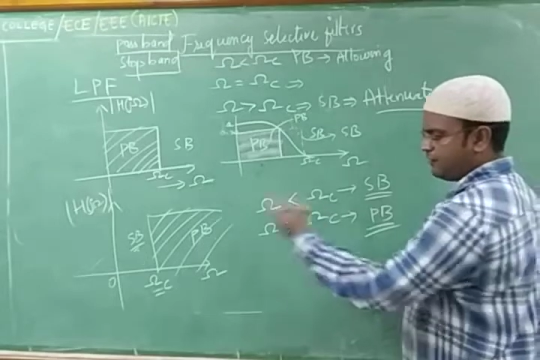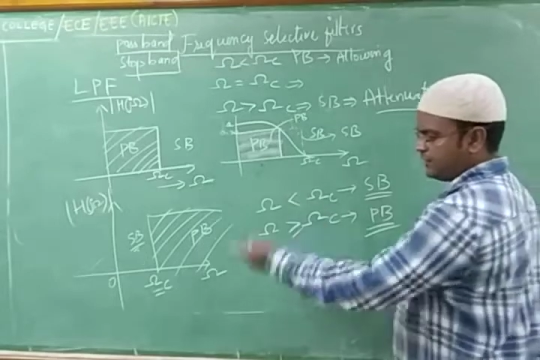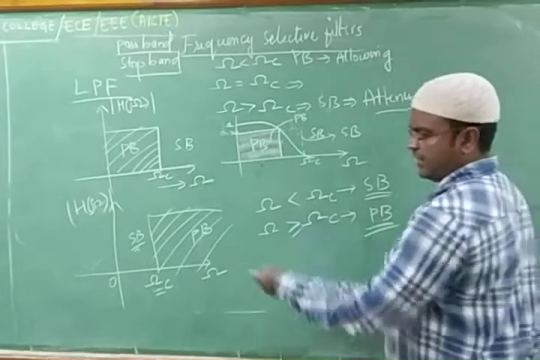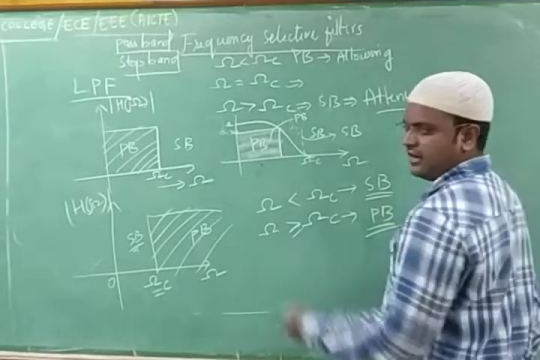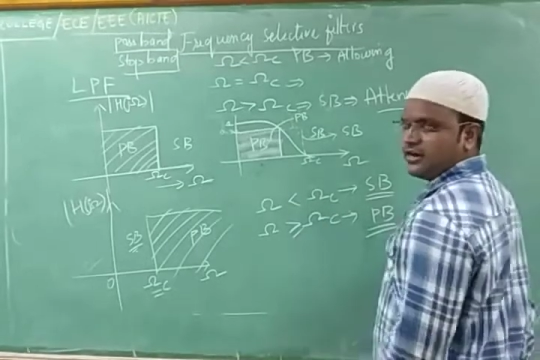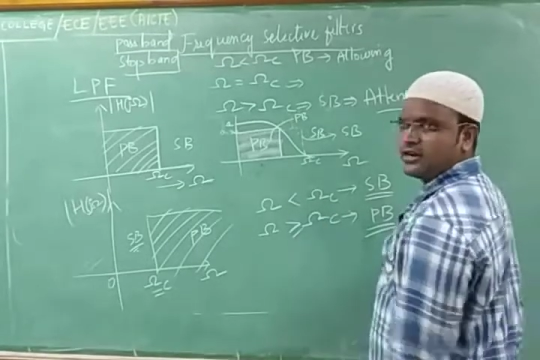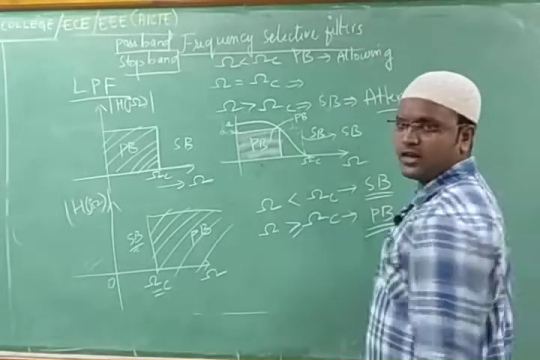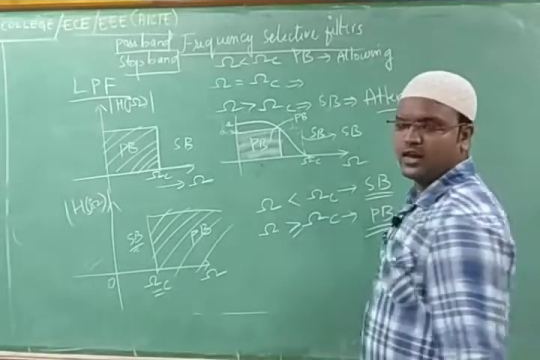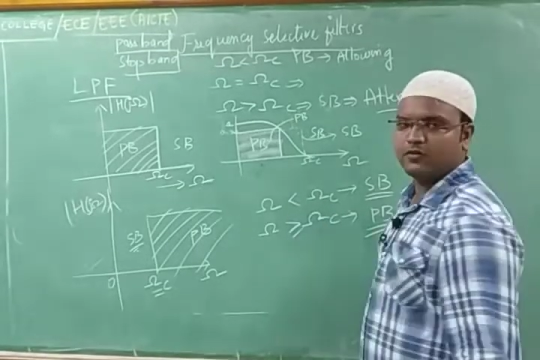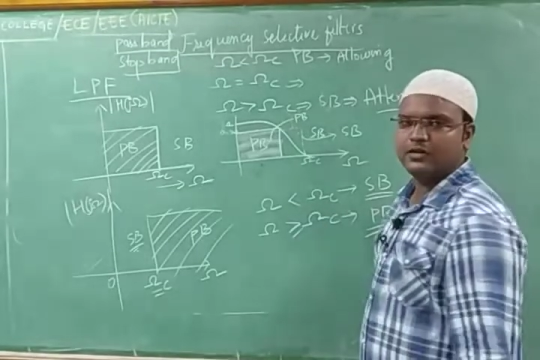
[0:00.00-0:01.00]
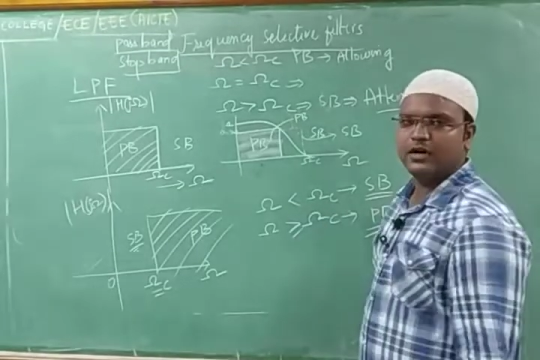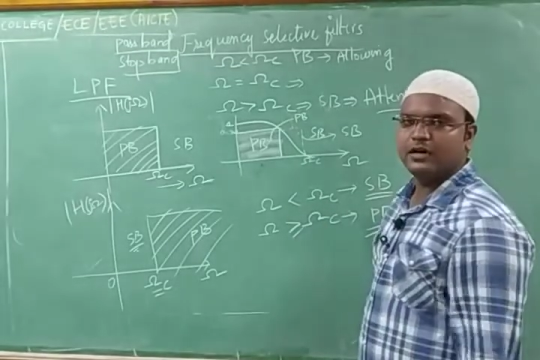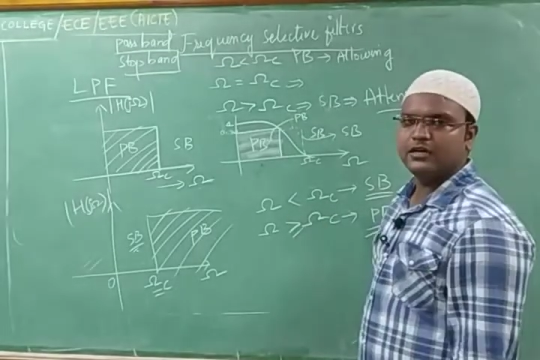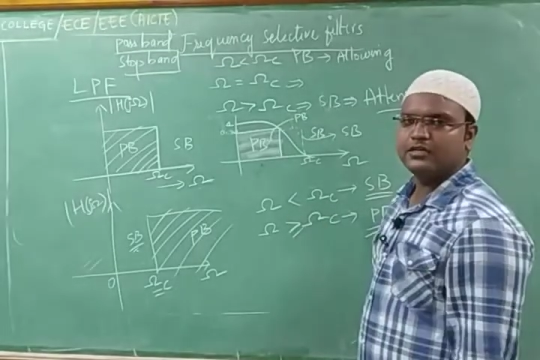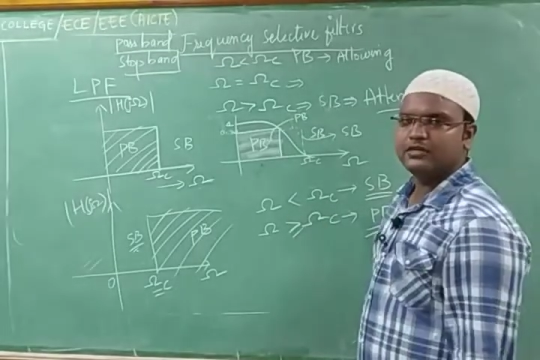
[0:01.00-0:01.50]
that it allow the
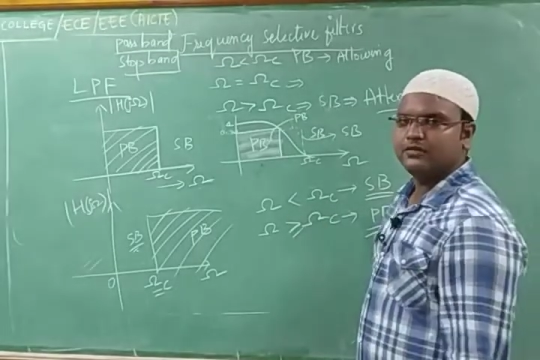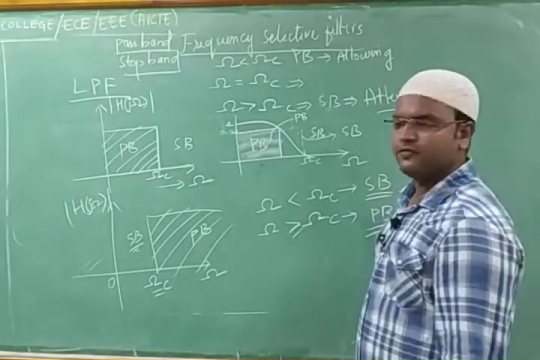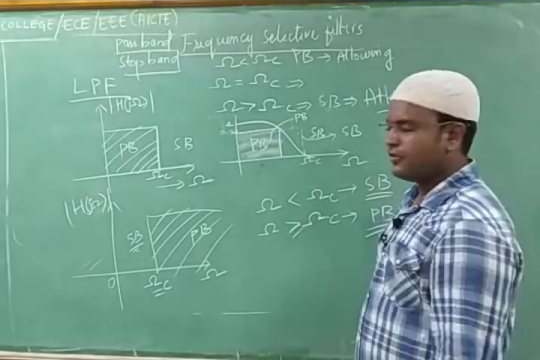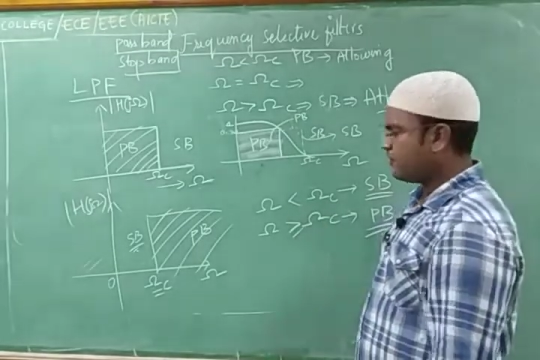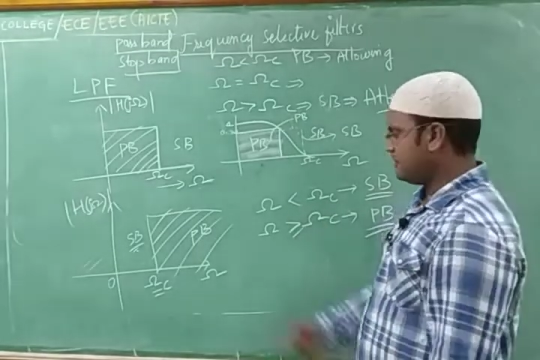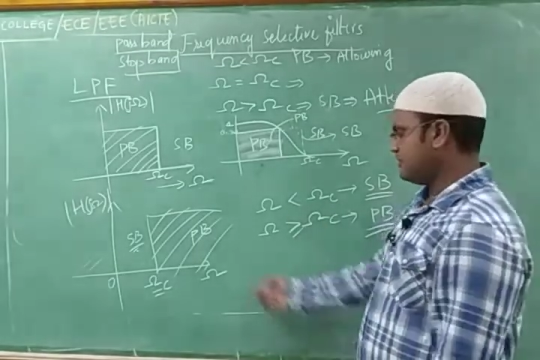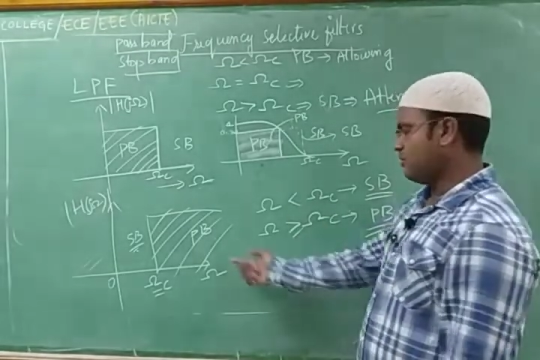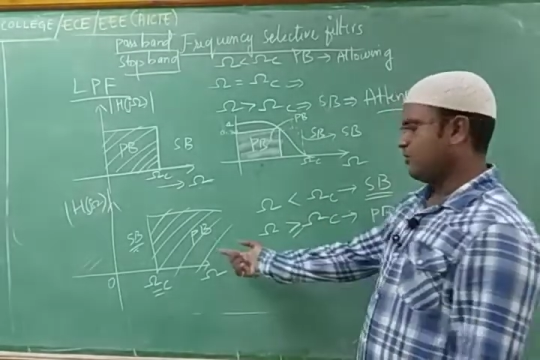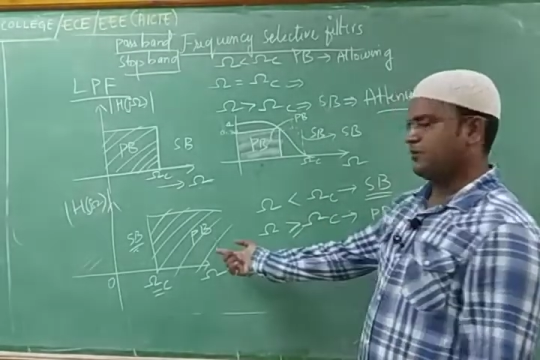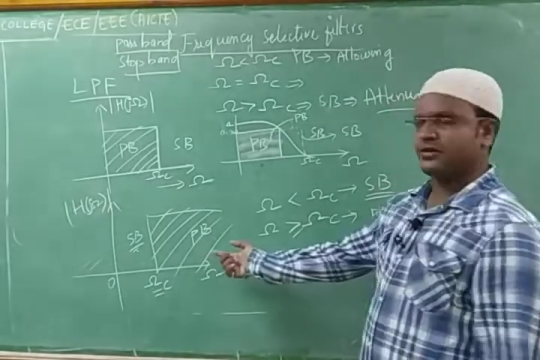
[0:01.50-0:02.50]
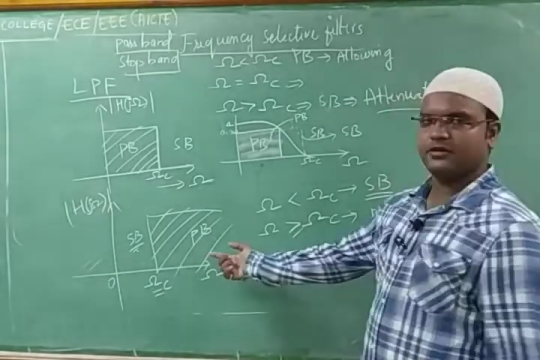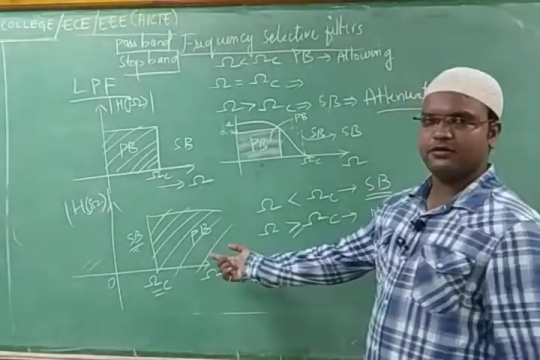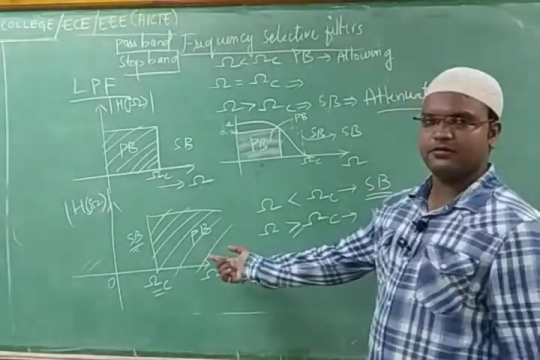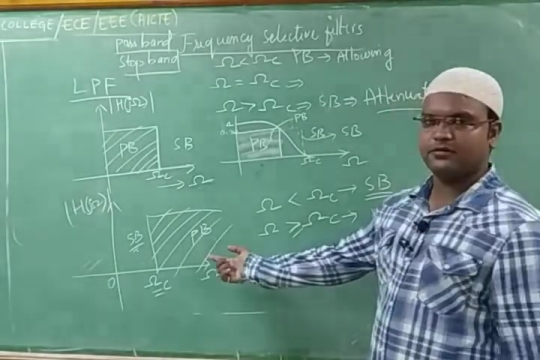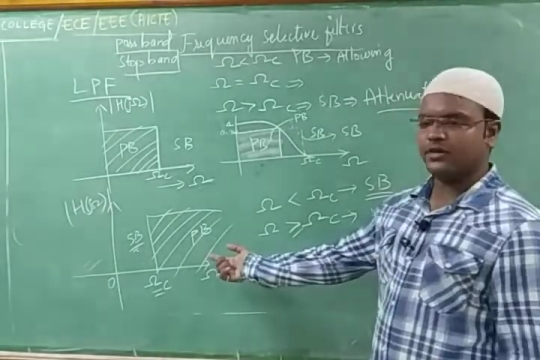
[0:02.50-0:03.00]
frequency component
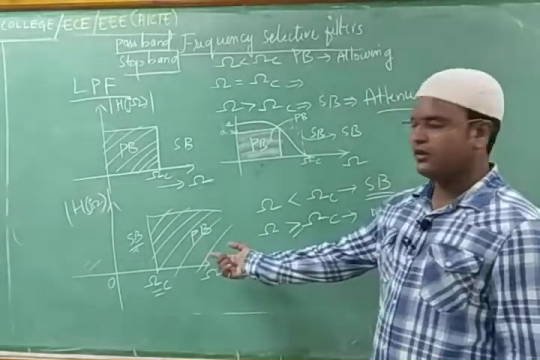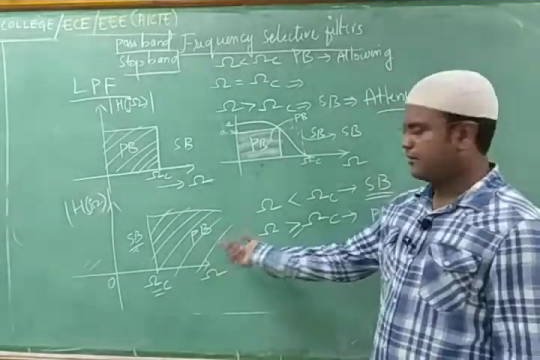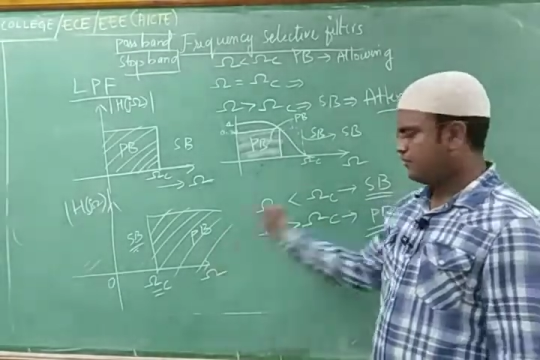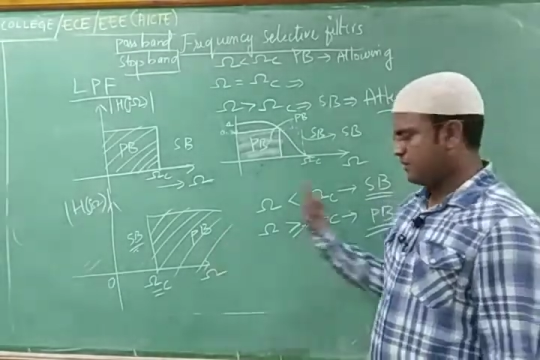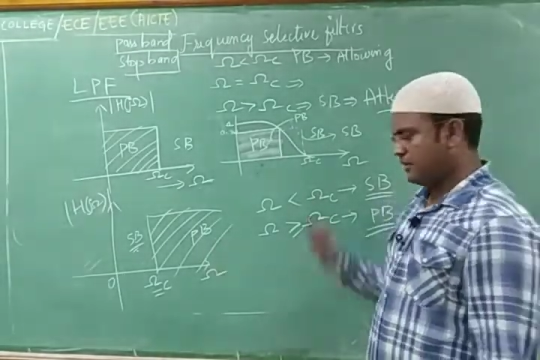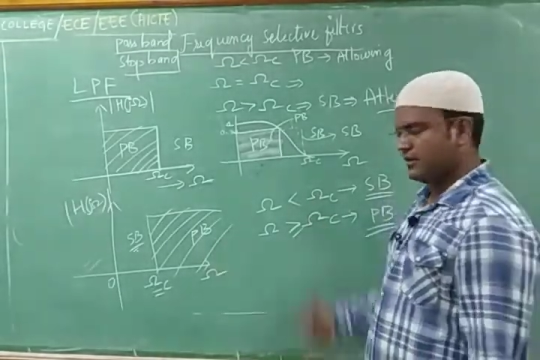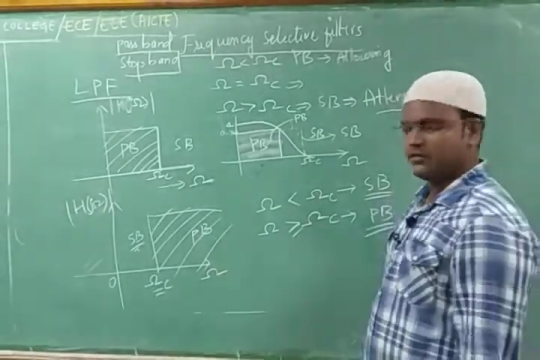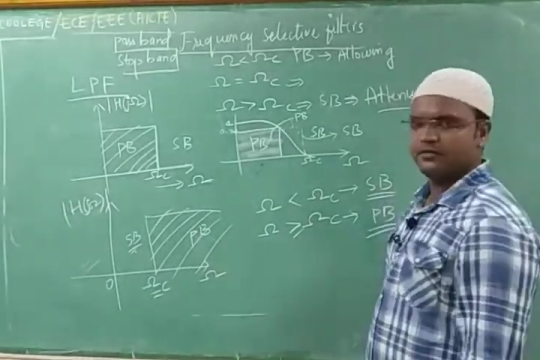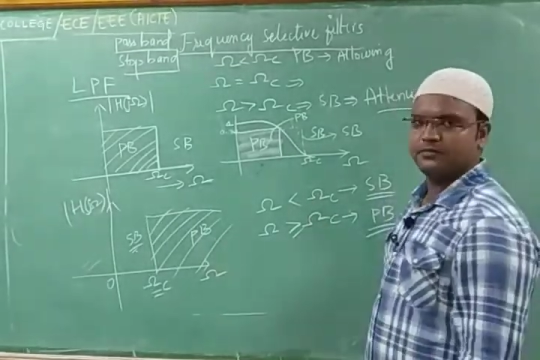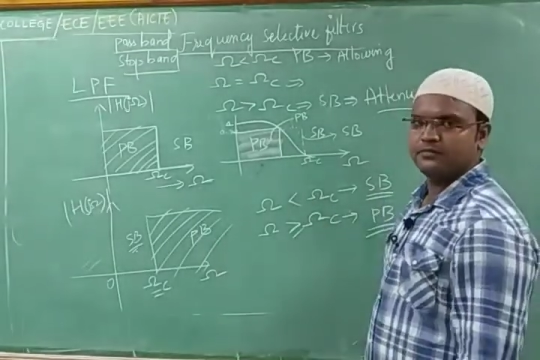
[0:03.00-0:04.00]
till infinity.